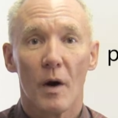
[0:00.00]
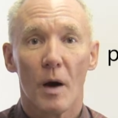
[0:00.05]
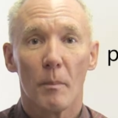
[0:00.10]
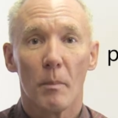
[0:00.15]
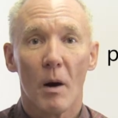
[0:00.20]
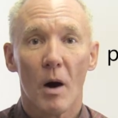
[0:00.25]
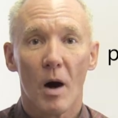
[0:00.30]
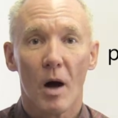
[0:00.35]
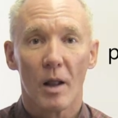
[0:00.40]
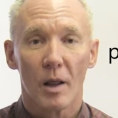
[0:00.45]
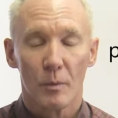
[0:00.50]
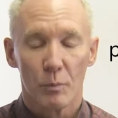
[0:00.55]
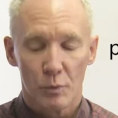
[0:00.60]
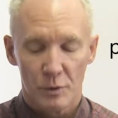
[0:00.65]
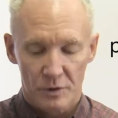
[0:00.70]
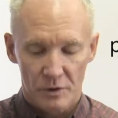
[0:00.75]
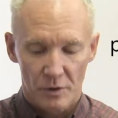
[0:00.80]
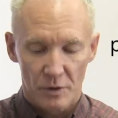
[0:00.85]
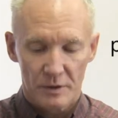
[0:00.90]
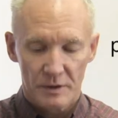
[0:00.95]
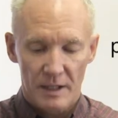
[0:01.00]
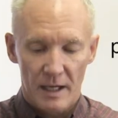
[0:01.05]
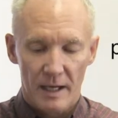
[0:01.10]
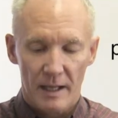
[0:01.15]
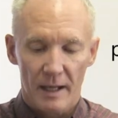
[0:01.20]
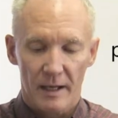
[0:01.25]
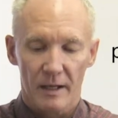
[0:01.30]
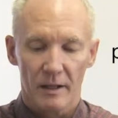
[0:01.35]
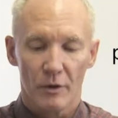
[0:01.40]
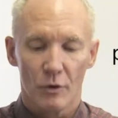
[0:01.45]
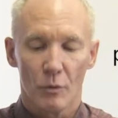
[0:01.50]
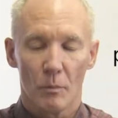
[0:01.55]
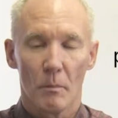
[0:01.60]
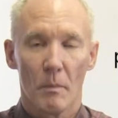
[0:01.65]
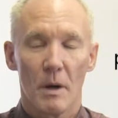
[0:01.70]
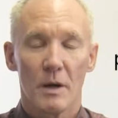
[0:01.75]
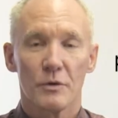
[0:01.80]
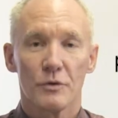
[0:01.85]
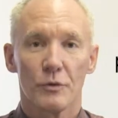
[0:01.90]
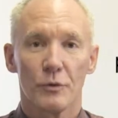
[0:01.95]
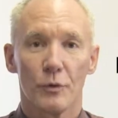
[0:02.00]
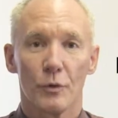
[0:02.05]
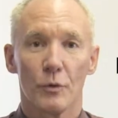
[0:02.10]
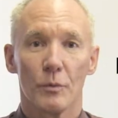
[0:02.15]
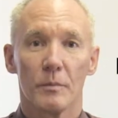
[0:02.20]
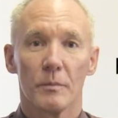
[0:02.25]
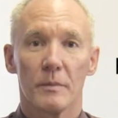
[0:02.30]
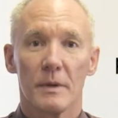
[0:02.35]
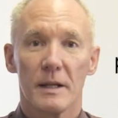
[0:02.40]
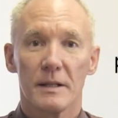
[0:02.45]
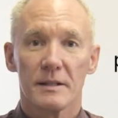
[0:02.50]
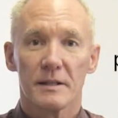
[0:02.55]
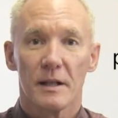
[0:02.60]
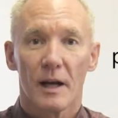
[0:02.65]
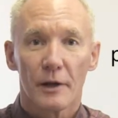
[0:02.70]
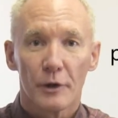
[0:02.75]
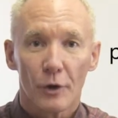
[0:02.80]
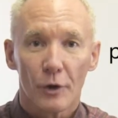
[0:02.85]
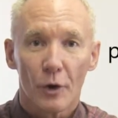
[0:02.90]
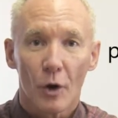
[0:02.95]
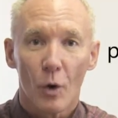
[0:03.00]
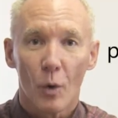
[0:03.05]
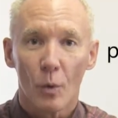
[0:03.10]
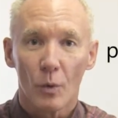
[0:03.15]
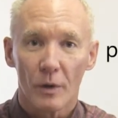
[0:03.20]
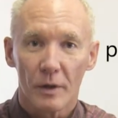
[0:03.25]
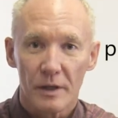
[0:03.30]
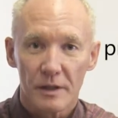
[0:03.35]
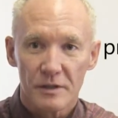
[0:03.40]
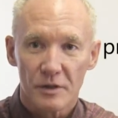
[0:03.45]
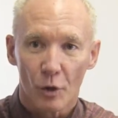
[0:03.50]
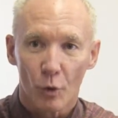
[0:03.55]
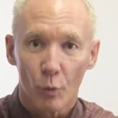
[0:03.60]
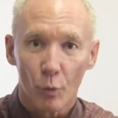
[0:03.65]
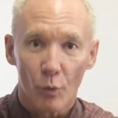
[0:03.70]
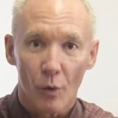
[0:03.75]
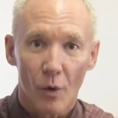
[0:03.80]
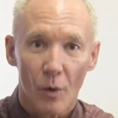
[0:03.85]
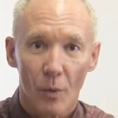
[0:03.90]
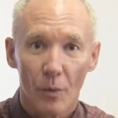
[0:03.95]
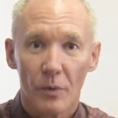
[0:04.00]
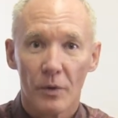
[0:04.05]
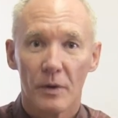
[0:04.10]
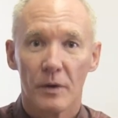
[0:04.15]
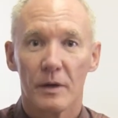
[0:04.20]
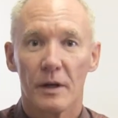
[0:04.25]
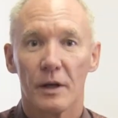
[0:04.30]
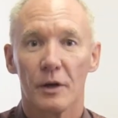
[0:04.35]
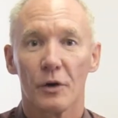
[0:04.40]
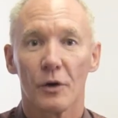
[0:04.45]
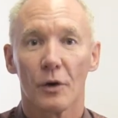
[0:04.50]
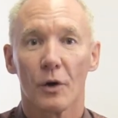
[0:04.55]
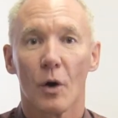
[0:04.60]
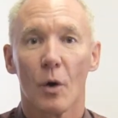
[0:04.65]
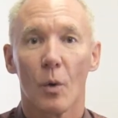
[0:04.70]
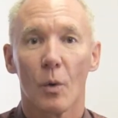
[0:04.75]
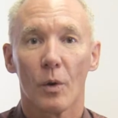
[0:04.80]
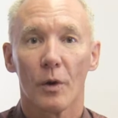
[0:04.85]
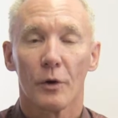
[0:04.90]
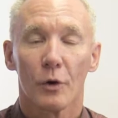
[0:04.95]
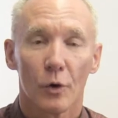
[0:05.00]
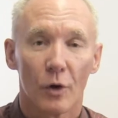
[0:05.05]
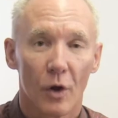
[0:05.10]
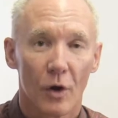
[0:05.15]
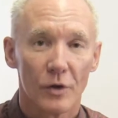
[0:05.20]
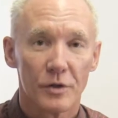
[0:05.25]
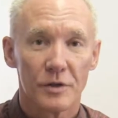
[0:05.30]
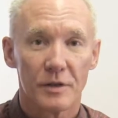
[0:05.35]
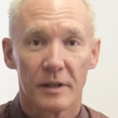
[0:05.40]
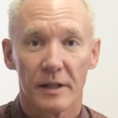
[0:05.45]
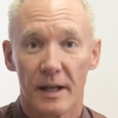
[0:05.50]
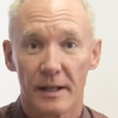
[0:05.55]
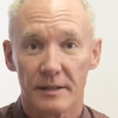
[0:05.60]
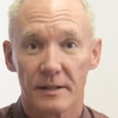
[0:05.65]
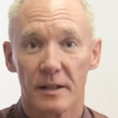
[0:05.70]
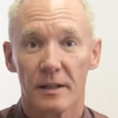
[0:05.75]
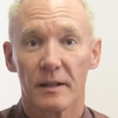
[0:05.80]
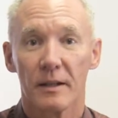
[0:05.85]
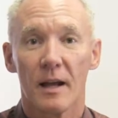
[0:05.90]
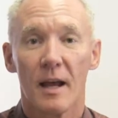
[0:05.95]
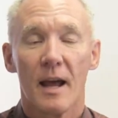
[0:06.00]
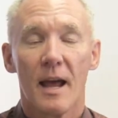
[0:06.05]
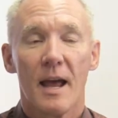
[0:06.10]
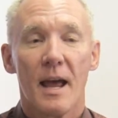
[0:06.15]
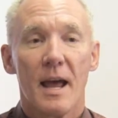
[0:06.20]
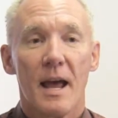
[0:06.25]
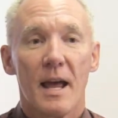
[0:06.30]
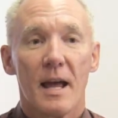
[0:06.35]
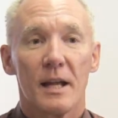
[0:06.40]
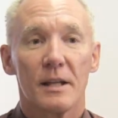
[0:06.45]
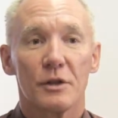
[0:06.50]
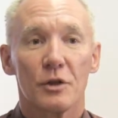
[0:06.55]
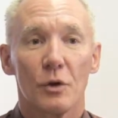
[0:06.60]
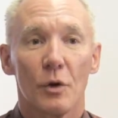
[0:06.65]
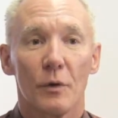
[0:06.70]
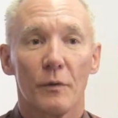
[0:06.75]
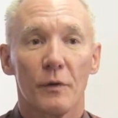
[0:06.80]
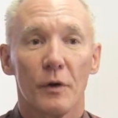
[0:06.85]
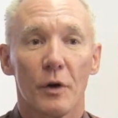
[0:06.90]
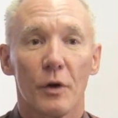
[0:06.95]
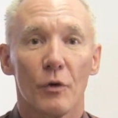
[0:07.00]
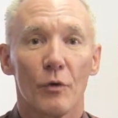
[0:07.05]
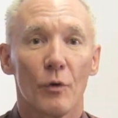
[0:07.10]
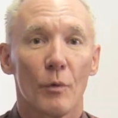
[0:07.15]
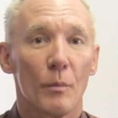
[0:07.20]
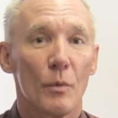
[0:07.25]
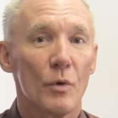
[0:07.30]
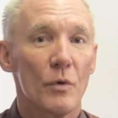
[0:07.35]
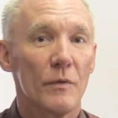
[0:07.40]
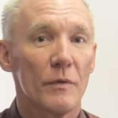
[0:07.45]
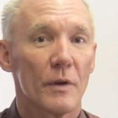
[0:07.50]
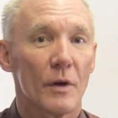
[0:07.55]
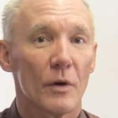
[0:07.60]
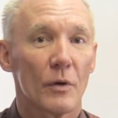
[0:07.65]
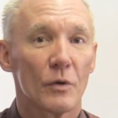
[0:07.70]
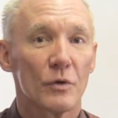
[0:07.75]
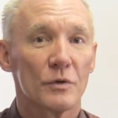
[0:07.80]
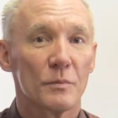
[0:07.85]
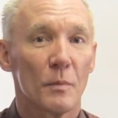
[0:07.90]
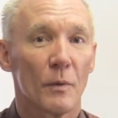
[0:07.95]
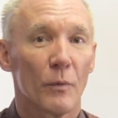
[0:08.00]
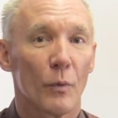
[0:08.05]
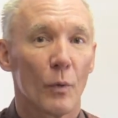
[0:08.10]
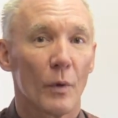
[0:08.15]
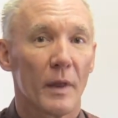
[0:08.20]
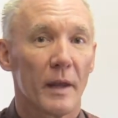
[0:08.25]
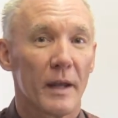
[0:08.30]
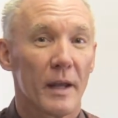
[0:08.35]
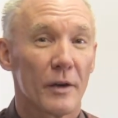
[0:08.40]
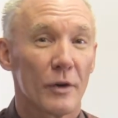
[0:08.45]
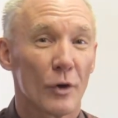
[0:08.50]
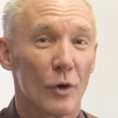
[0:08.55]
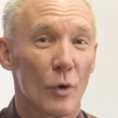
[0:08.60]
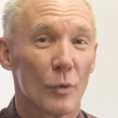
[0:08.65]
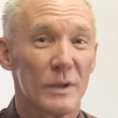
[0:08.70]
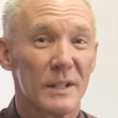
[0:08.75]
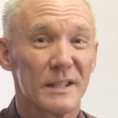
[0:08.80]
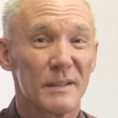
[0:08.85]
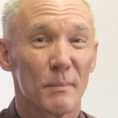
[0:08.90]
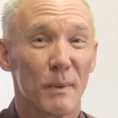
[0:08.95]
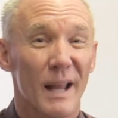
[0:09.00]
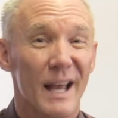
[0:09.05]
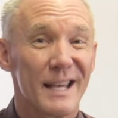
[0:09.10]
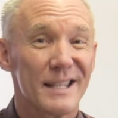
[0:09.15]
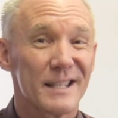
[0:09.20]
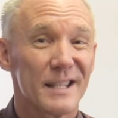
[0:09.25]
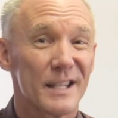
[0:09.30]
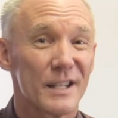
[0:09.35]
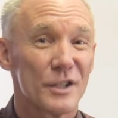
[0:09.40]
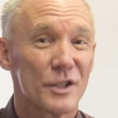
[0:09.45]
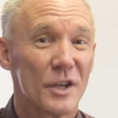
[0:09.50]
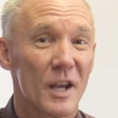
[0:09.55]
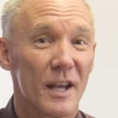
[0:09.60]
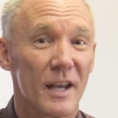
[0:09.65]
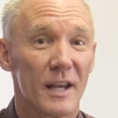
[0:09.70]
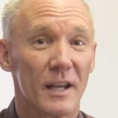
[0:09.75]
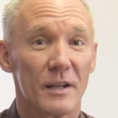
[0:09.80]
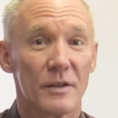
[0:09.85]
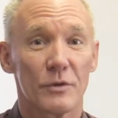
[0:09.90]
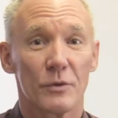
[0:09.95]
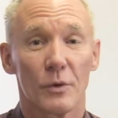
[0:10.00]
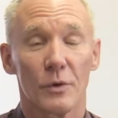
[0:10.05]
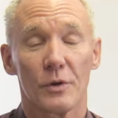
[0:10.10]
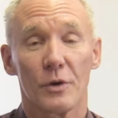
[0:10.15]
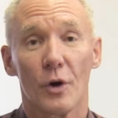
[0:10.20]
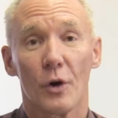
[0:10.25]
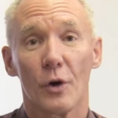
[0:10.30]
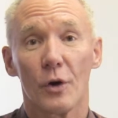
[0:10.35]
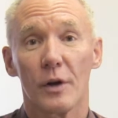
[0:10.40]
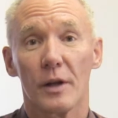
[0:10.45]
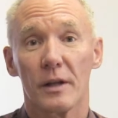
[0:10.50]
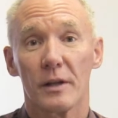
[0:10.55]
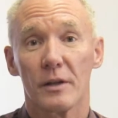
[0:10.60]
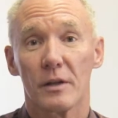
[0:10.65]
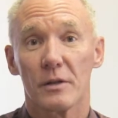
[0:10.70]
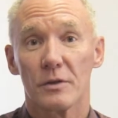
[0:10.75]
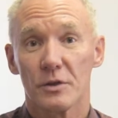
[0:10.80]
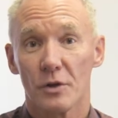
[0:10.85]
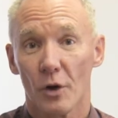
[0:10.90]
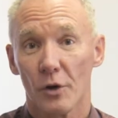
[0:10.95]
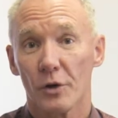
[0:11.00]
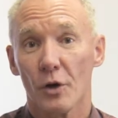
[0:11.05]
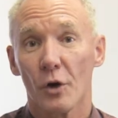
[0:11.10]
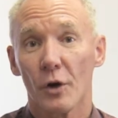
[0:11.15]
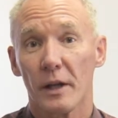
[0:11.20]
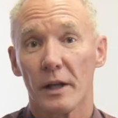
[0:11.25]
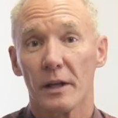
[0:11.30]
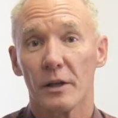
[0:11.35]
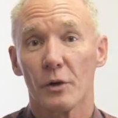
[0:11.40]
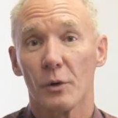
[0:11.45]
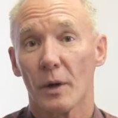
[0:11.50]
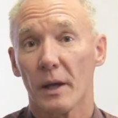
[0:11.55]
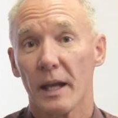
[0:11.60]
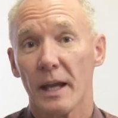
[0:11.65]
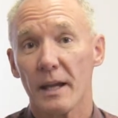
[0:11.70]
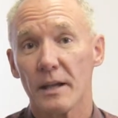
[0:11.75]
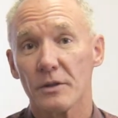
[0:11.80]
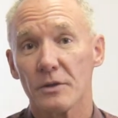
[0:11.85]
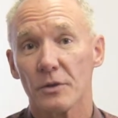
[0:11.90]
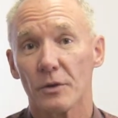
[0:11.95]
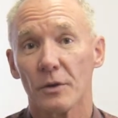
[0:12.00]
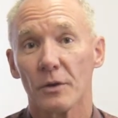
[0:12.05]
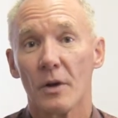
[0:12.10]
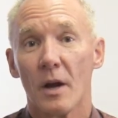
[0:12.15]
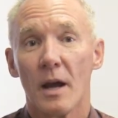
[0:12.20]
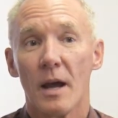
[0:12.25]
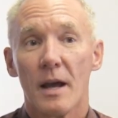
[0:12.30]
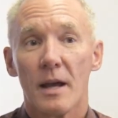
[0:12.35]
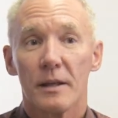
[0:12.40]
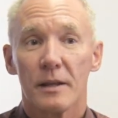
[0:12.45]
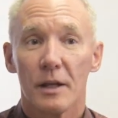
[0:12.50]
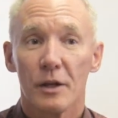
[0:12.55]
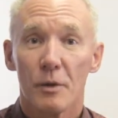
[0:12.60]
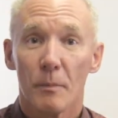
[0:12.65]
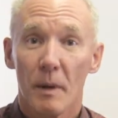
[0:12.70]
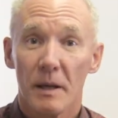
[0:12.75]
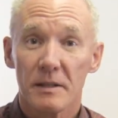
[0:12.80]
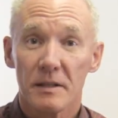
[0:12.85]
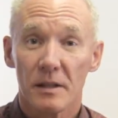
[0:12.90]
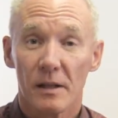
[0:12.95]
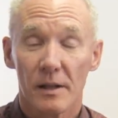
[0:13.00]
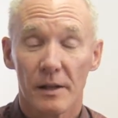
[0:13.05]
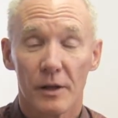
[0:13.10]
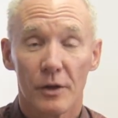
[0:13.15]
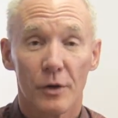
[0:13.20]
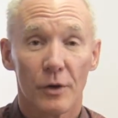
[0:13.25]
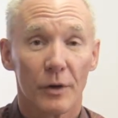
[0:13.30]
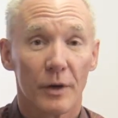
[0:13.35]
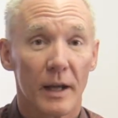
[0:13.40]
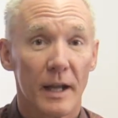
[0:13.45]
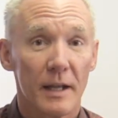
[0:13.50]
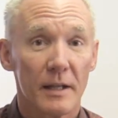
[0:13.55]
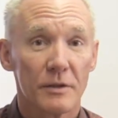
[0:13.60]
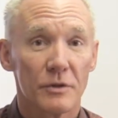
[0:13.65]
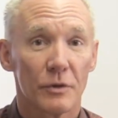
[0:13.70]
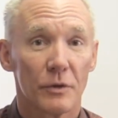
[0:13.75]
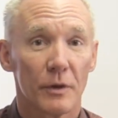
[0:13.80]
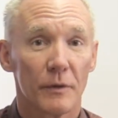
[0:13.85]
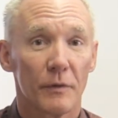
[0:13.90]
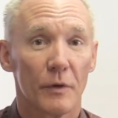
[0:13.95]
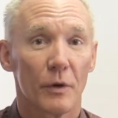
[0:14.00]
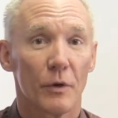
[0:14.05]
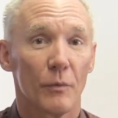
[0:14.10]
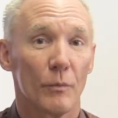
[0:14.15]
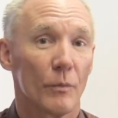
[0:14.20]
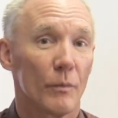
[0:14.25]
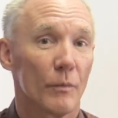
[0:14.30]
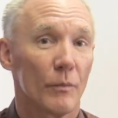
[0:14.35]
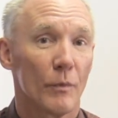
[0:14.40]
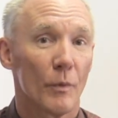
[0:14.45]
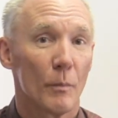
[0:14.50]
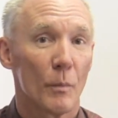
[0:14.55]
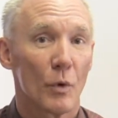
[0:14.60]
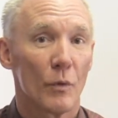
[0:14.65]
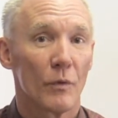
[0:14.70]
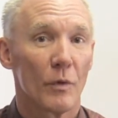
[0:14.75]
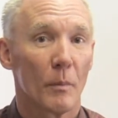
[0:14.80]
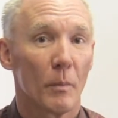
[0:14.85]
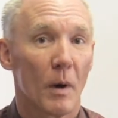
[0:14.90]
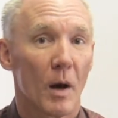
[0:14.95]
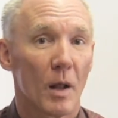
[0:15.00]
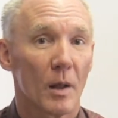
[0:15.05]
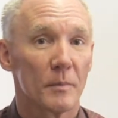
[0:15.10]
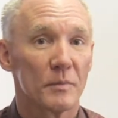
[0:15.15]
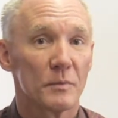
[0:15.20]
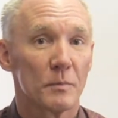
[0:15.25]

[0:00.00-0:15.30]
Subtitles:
a polyp, which looks kind of like a little mushroom inside your colon, it's a growth in your colon or large intestine. And so if you can remove those before they undergo dysplastic change or start turning into a cancer, then you basically cure cancer if you remove the polyps